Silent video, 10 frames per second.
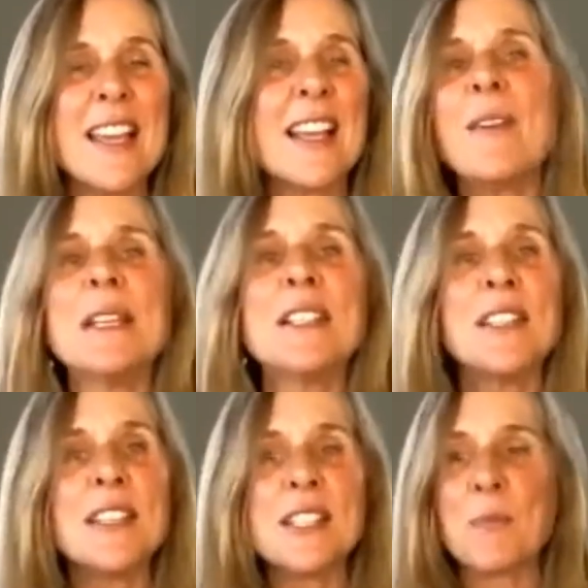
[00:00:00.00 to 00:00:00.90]
and come
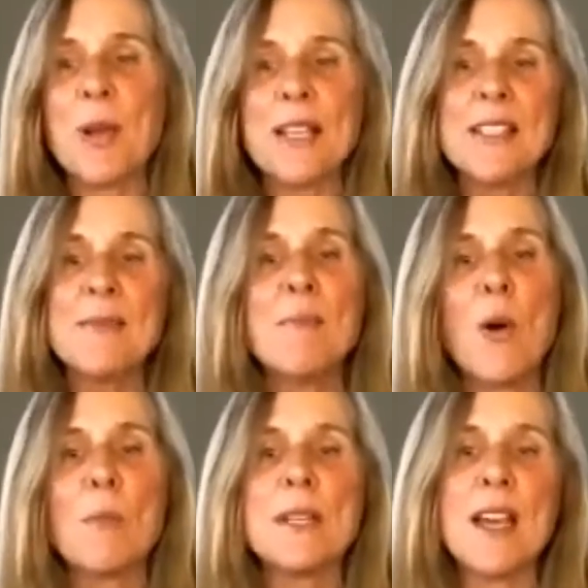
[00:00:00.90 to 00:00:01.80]
into this present
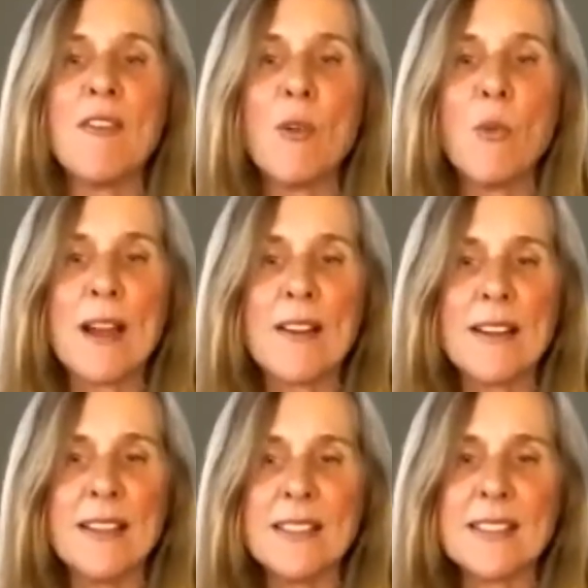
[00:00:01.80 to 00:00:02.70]
moment of
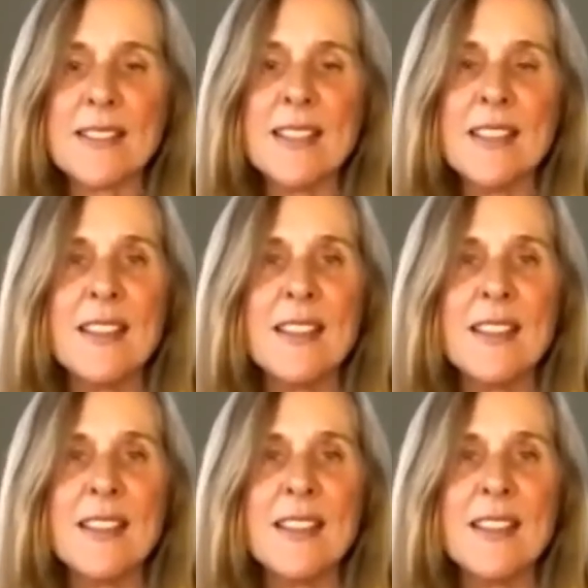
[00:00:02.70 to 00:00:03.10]
awareness,